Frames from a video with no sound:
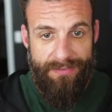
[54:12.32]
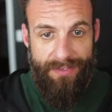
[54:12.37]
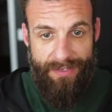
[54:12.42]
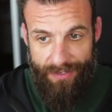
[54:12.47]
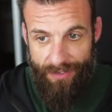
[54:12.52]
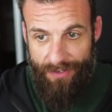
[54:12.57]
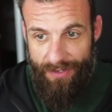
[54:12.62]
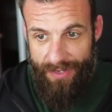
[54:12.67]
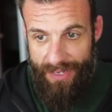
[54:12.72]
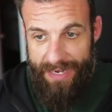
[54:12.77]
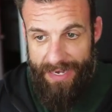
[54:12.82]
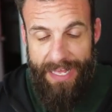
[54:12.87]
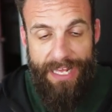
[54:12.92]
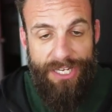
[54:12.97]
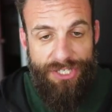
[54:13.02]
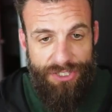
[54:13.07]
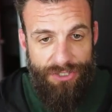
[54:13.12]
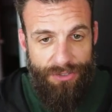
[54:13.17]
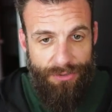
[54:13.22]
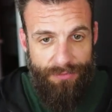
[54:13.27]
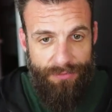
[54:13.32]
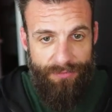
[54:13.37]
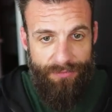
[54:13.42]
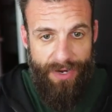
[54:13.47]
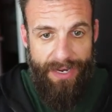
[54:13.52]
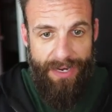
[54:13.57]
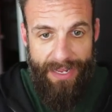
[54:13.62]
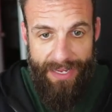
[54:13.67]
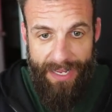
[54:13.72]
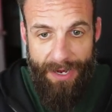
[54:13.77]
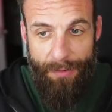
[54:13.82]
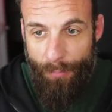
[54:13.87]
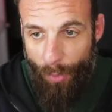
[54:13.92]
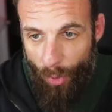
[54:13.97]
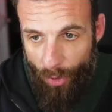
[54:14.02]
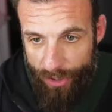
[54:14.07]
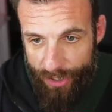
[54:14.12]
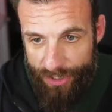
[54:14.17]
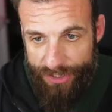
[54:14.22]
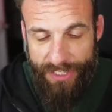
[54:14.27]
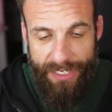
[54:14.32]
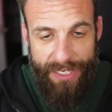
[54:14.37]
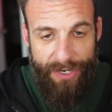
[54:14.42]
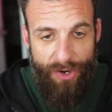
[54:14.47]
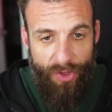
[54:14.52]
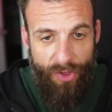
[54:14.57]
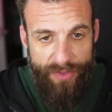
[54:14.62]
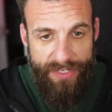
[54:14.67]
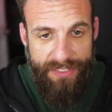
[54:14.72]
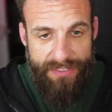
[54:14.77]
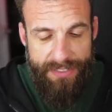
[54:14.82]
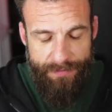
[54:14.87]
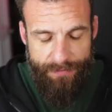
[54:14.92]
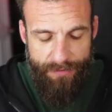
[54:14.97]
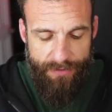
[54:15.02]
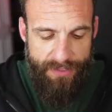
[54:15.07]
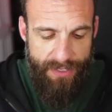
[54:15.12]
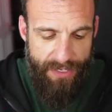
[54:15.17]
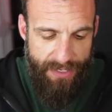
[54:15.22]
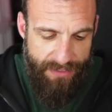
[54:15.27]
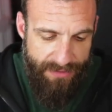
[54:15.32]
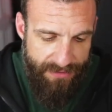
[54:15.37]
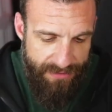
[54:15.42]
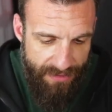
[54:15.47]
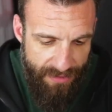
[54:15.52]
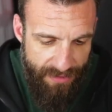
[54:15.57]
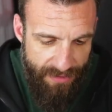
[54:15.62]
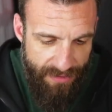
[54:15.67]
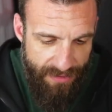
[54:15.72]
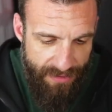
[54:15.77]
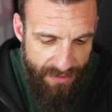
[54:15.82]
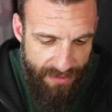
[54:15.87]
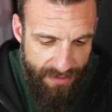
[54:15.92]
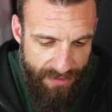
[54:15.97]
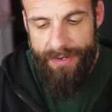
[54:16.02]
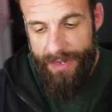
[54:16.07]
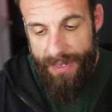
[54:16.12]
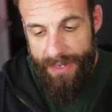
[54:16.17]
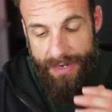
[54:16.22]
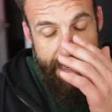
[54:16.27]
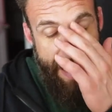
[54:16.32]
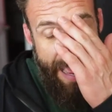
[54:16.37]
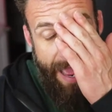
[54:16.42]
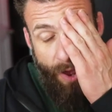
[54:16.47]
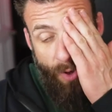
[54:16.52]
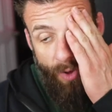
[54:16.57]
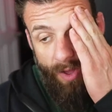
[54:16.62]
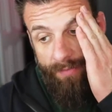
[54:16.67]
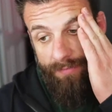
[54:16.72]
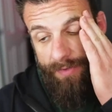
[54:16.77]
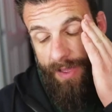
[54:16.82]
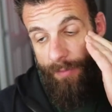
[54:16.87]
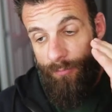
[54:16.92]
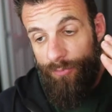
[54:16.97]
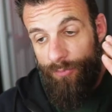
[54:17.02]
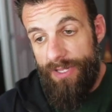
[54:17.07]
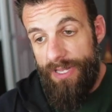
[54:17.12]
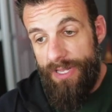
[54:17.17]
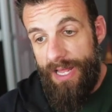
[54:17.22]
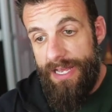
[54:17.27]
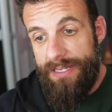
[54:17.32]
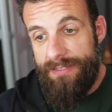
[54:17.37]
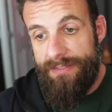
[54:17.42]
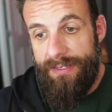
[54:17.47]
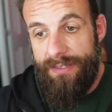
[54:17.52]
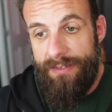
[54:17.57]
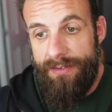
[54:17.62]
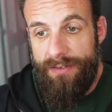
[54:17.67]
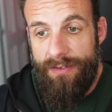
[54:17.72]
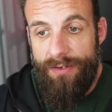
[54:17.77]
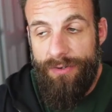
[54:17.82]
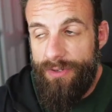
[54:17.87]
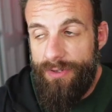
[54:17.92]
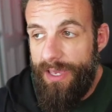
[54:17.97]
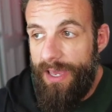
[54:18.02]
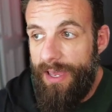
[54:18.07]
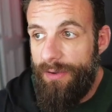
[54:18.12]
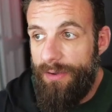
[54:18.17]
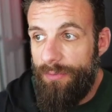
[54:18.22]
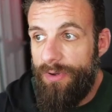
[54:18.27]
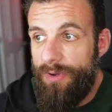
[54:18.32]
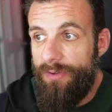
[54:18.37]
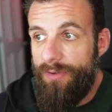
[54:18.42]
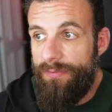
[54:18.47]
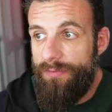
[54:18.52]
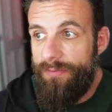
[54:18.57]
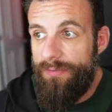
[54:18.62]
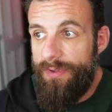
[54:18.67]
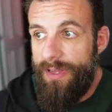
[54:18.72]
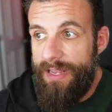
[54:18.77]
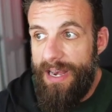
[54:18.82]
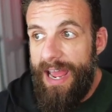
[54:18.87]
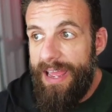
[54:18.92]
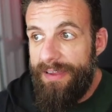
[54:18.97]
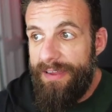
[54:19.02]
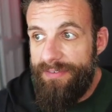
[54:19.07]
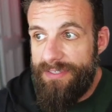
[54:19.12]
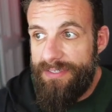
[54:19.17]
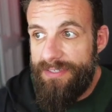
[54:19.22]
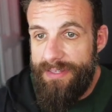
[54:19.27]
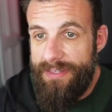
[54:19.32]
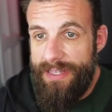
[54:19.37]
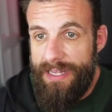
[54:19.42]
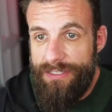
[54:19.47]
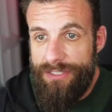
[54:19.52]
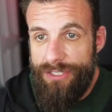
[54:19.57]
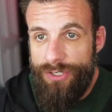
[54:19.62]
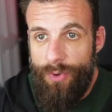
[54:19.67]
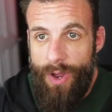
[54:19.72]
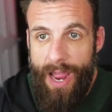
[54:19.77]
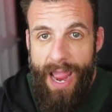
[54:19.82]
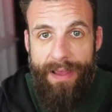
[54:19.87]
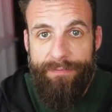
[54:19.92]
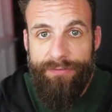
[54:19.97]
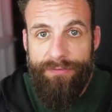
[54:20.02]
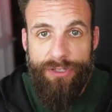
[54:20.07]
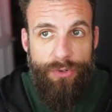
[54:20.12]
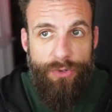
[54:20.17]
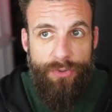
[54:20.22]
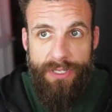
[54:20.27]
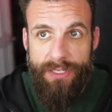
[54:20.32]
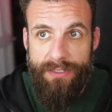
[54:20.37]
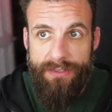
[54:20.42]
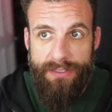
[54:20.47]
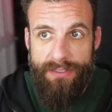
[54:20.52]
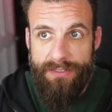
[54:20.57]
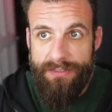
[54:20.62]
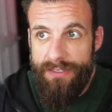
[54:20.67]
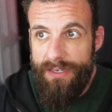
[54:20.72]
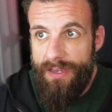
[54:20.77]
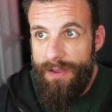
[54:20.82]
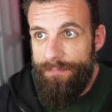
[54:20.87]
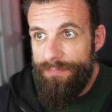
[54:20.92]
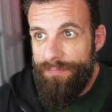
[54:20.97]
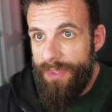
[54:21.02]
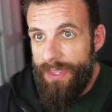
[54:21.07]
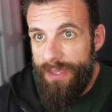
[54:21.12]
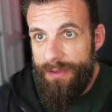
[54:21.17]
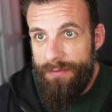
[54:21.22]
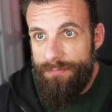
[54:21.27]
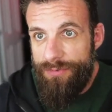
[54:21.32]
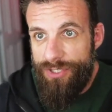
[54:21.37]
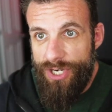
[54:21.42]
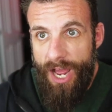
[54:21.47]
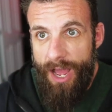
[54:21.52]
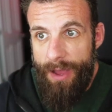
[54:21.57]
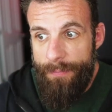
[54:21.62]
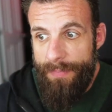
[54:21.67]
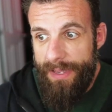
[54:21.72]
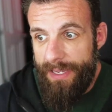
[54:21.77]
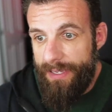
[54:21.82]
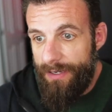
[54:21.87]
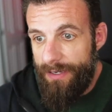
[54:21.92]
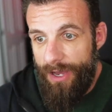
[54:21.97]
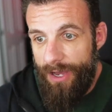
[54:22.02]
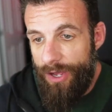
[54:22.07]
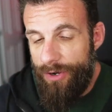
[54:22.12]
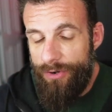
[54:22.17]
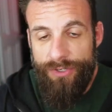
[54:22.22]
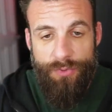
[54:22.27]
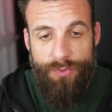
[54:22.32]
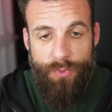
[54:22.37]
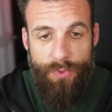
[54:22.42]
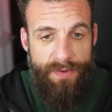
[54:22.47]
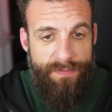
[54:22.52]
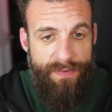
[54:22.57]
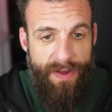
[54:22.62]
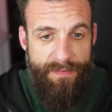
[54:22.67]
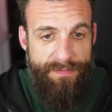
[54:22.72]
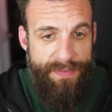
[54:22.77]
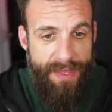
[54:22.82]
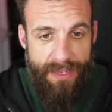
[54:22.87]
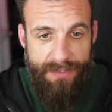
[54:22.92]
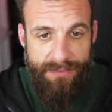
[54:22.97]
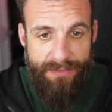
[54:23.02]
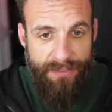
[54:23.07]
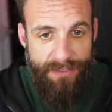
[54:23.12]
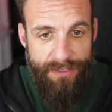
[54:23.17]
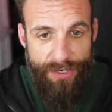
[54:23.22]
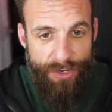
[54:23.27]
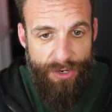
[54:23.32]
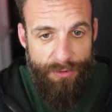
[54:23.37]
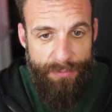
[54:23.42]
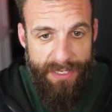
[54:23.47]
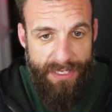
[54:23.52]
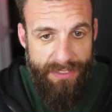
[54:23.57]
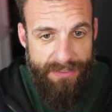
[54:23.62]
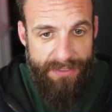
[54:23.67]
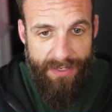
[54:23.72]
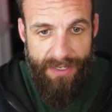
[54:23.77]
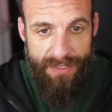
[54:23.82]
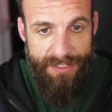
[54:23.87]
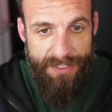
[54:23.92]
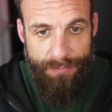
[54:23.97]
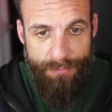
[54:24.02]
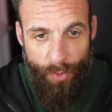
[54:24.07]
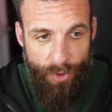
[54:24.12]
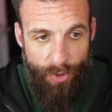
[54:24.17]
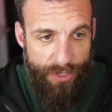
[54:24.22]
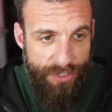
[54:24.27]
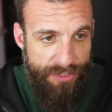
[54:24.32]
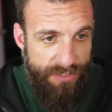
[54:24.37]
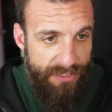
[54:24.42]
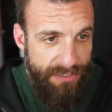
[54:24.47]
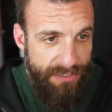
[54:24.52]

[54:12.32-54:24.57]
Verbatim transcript: like, it hits you, right? I got a mortgage. I got all these different things. And now I've I'm realized that, okay, well, and I even said that too. I have to go get this job making one hundred twenty-five thousand dollars a year because I got this mortgage and these